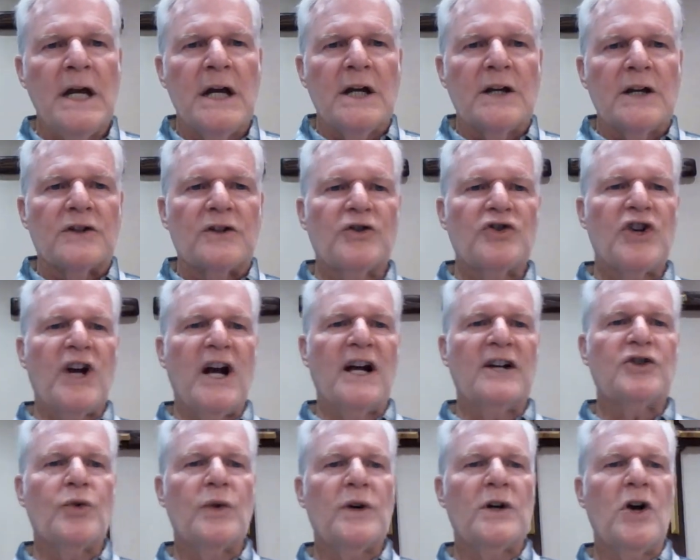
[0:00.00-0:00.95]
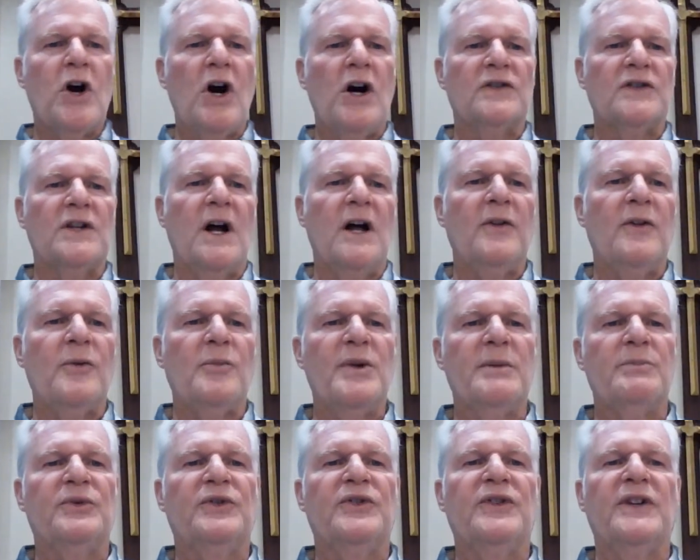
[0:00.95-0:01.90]
So Joshua calls all the
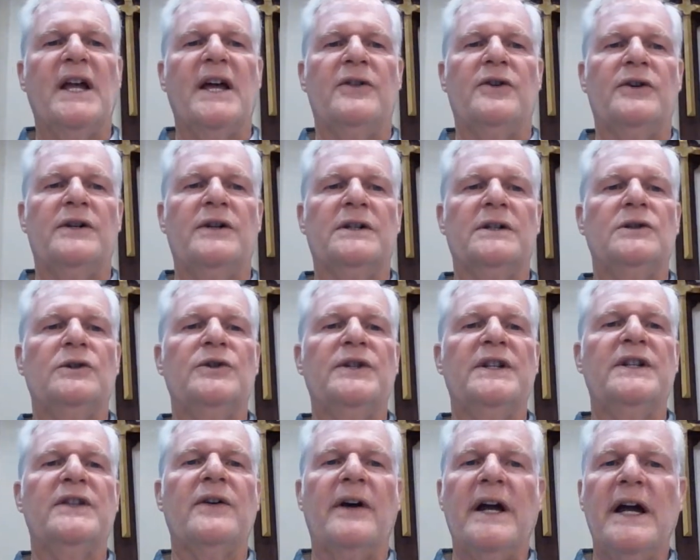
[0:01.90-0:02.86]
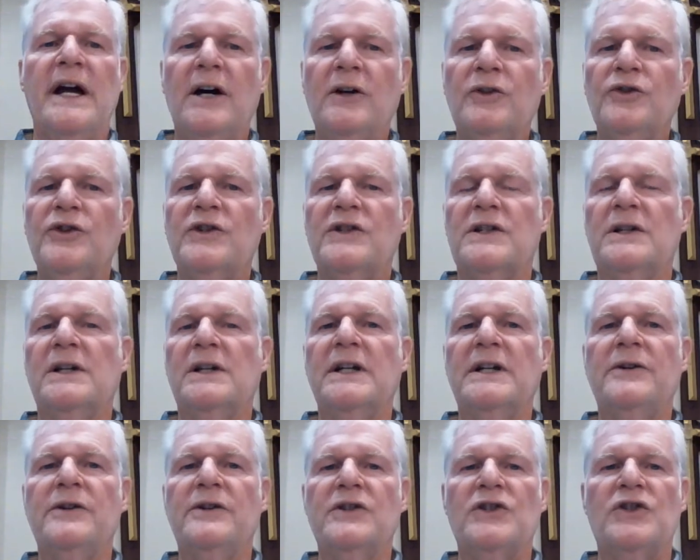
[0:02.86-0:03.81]
people together, including their elders,
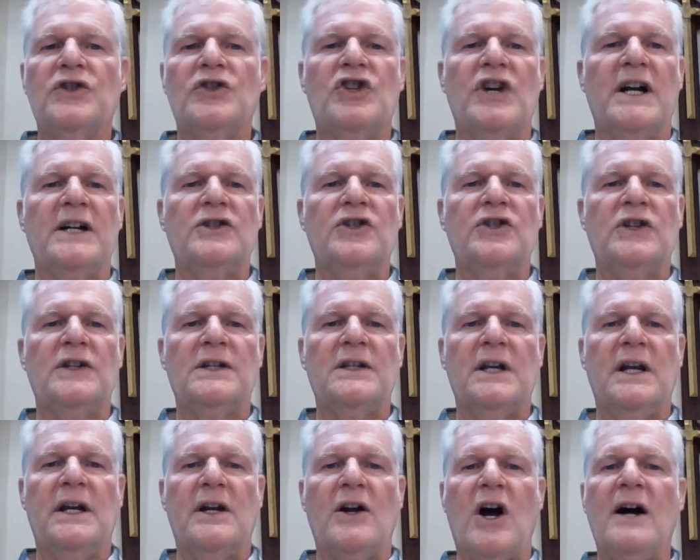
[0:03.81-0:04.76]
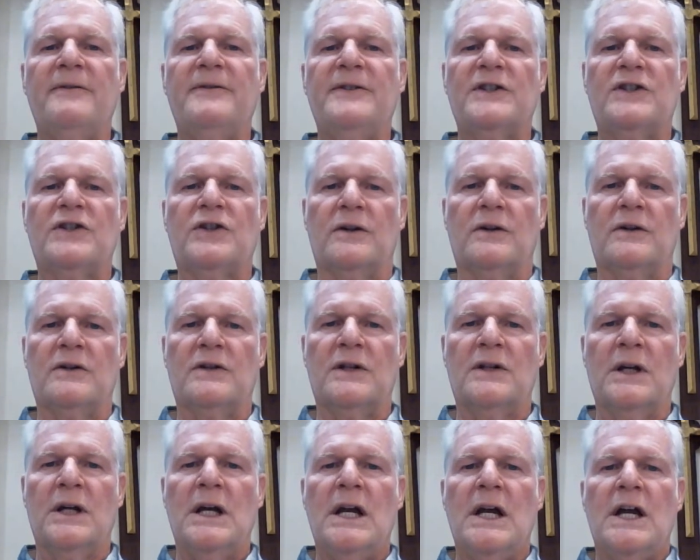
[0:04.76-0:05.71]
leaders, judges, and officers.
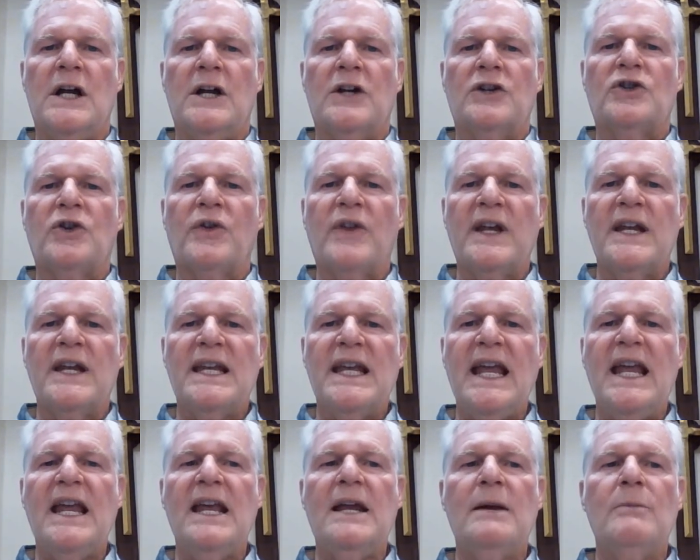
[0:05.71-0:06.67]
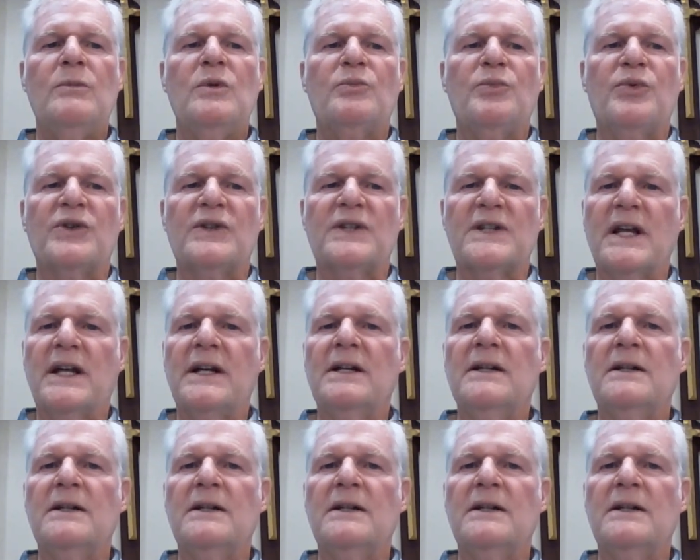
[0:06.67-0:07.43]
So they came and presented